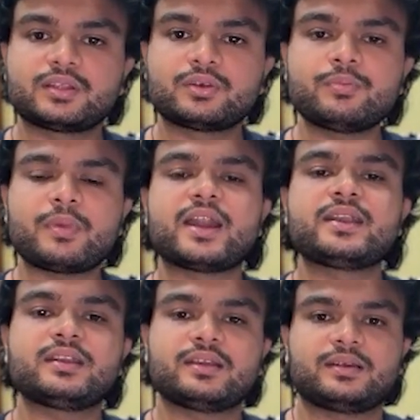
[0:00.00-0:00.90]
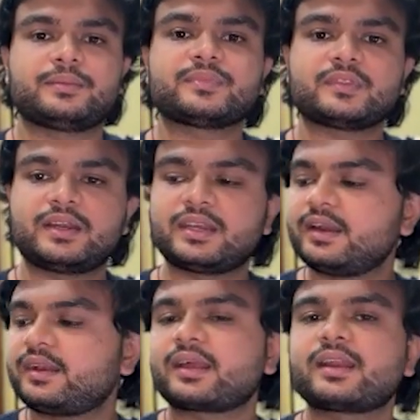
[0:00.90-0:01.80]
room until it
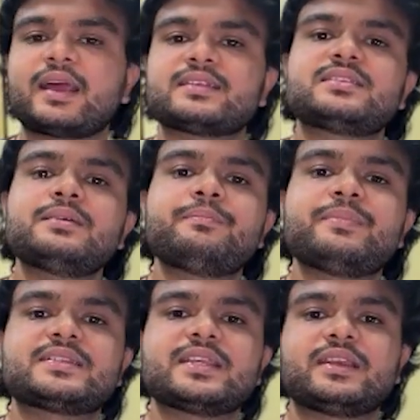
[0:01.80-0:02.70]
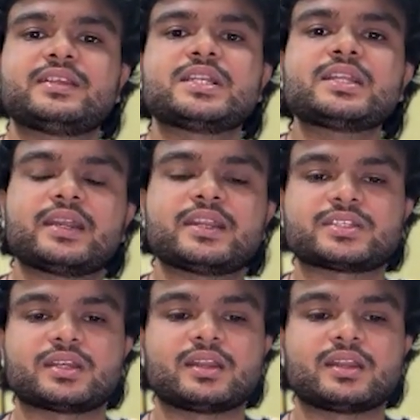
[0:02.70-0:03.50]
recognizes a basic initial condition.